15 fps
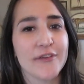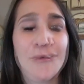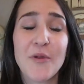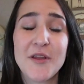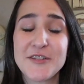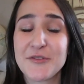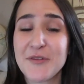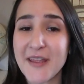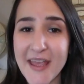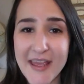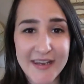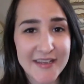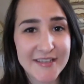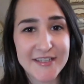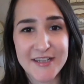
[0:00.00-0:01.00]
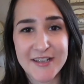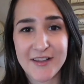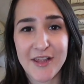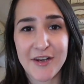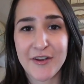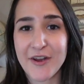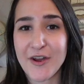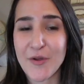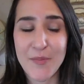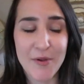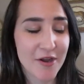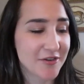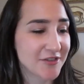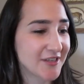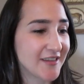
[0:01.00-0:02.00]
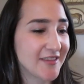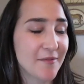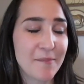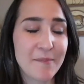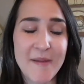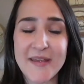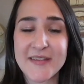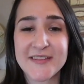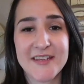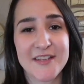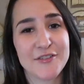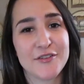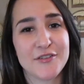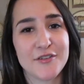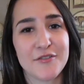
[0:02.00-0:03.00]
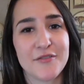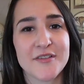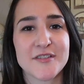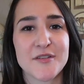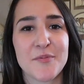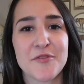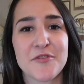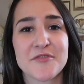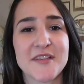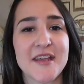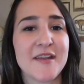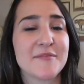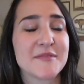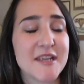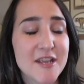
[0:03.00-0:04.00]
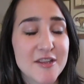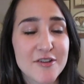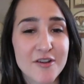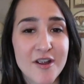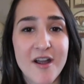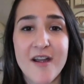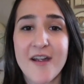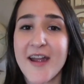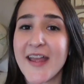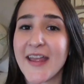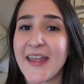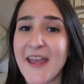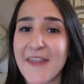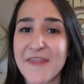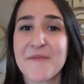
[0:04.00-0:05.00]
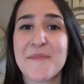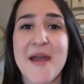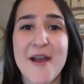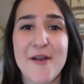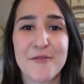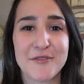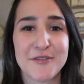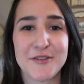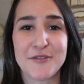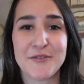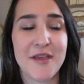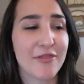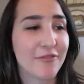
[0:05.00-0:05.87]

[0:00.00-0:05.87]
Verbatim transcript: When doing any decluttering or purging, the best thing to do is to put those items in your car and get them out to a